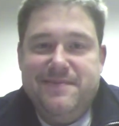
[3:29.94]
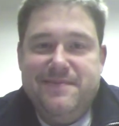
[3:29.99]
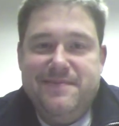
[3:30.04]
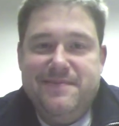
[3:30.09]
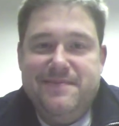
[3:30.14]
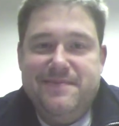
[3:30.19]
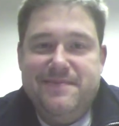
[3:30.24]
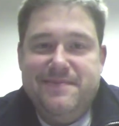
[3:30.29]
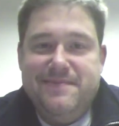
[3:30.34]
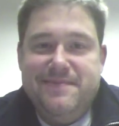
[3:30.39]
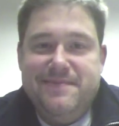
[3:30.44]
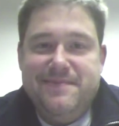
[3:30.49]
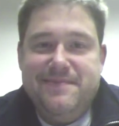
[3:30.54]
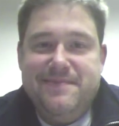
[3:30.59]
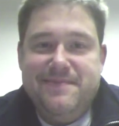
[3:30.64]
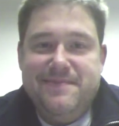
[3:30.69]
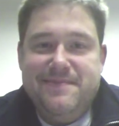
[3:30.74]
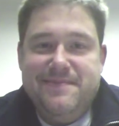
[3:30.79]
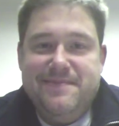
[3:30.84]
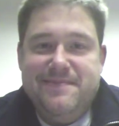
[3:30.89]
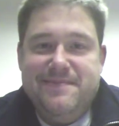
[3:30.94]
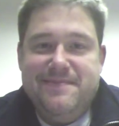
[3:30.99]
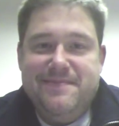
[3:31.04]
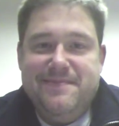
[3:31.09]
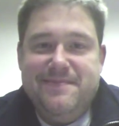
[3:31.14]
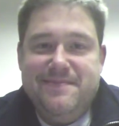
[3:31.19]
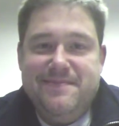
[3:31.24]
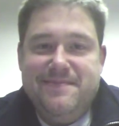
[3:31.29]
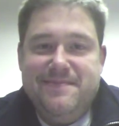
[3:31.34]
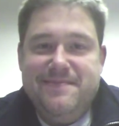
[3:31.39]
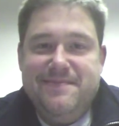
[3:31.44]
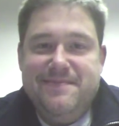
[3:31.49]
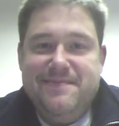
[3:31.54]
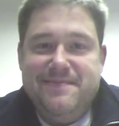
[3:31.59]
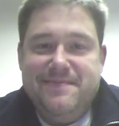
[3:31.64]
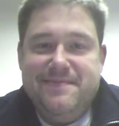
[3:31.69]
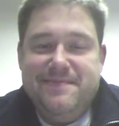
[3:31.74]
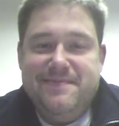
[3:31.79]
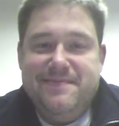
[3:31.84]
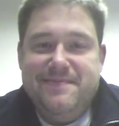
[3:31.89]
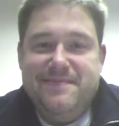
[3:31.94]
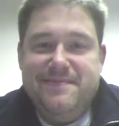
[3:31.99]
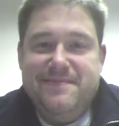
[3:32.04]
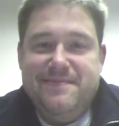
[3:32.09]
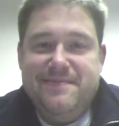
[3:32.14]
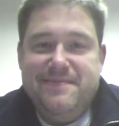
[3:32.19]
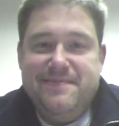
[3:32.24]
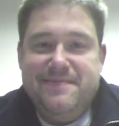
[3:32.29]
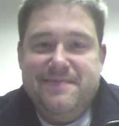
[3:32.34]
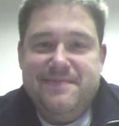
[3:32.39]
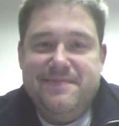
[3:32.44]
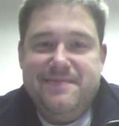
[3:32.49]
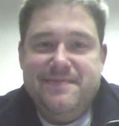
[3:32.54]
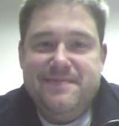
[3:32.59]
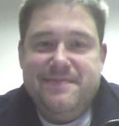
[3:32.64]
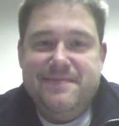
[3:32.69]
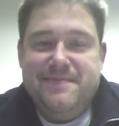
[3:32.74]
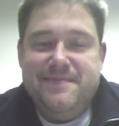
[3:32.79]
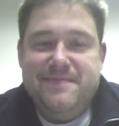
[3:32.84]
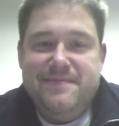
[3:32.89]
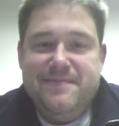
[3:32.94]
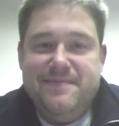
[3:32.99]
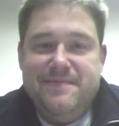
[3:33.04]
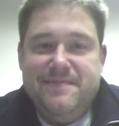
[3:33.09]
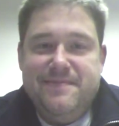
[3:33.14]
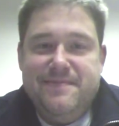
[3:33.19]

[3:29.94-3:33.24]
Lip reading: (silent)